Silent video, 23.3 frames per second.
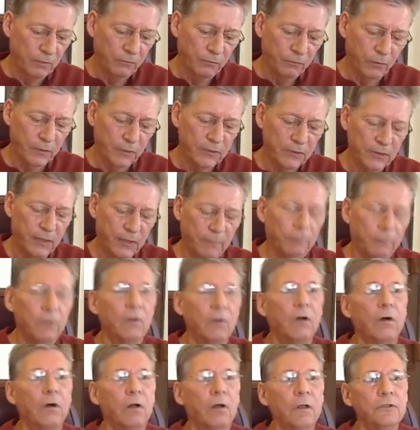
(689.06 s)
For
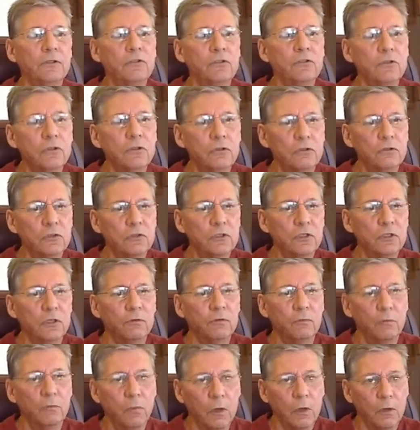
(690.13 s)
example, all students
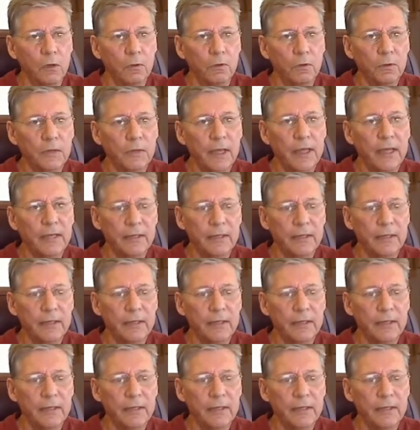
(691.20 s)
enrolled